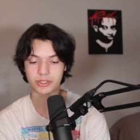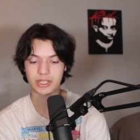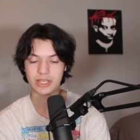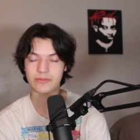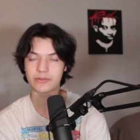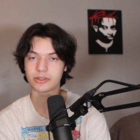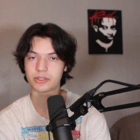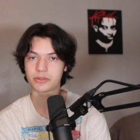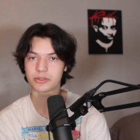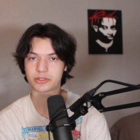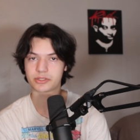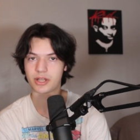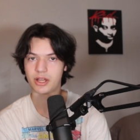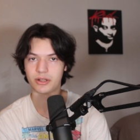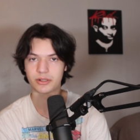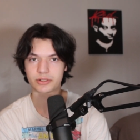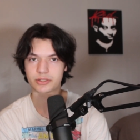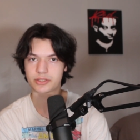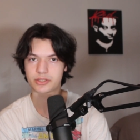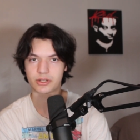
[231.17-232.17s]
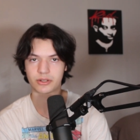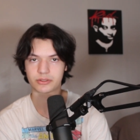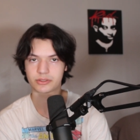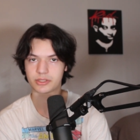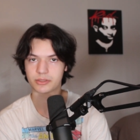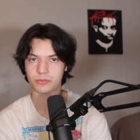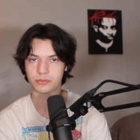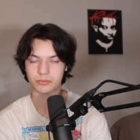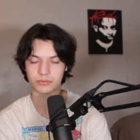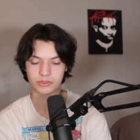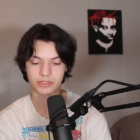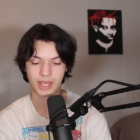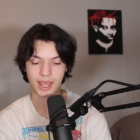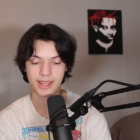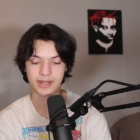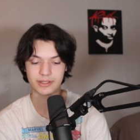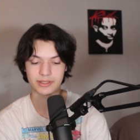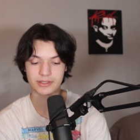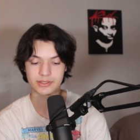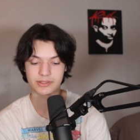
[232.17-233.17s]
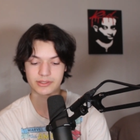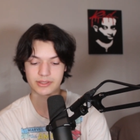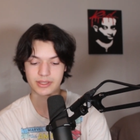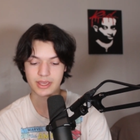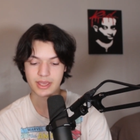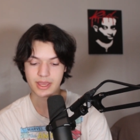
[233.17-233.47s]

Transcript: even though the tolerances aren't the tightest.